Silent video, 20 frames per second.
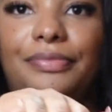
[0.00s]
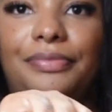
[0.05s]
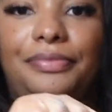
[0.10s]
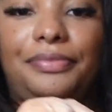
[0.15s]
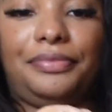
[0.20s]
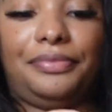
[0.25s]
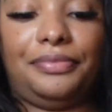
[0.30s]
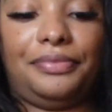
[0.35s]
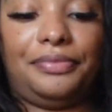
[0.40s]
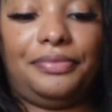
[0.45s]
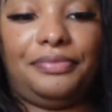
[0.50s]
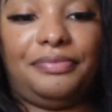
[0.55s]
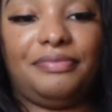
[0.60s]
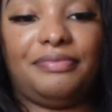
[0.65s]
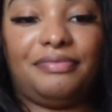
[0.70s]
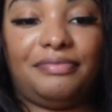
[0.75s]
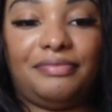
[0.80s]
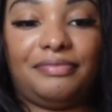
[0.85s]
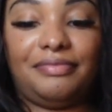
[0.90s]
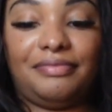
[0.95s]

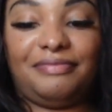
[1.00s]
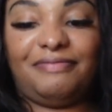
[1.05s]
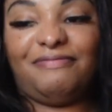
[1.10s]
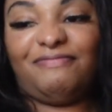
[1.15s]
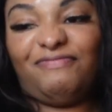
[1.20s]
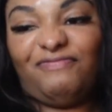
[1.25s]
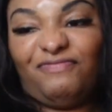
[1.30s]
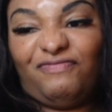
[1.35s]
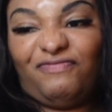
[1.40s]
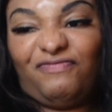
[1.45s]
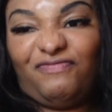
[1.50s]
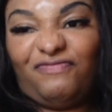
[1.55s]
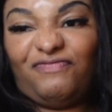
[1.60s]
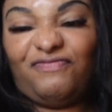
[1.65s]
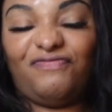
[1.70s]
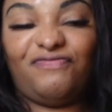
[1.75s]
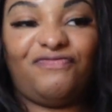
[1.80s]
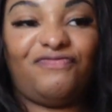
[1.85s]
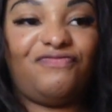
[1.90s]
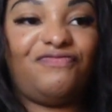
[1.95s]

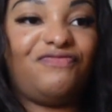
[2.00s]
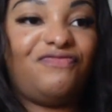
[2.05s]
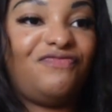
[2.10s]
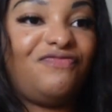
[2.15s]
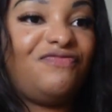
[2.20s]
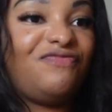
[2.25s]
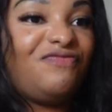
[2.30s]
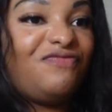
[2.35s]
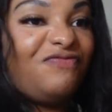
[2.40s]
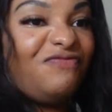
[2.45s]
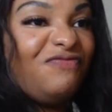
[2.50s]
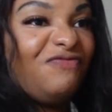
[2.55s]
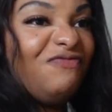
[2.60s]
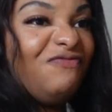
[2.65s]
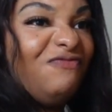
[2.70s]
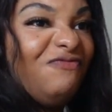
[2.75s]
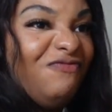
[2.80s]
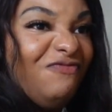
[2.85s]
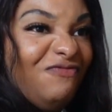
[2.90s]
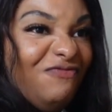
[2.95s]

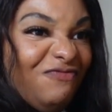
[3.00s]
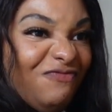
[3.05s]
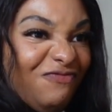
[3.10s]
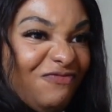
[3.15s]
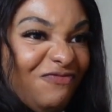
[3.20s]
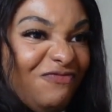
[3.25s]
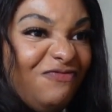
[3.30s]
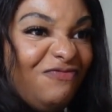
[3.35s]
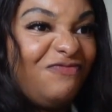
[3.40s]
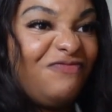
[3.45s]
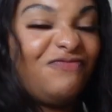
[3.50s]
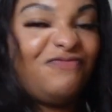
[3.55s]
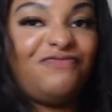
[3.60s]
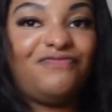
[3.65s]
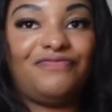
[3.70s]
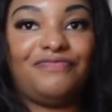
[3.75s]
Nobody speaks.